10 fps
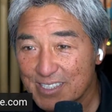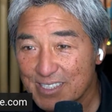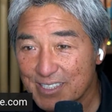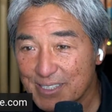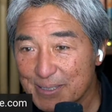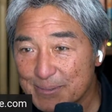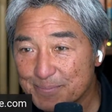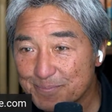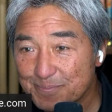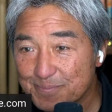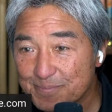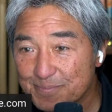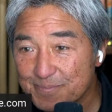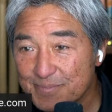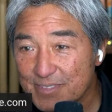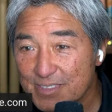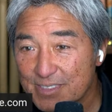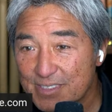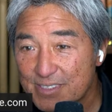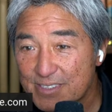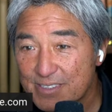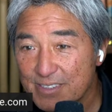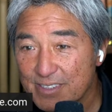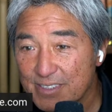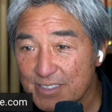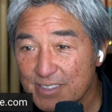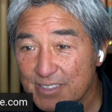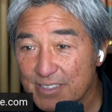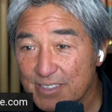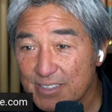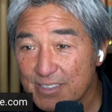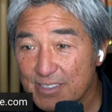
Um, let's see.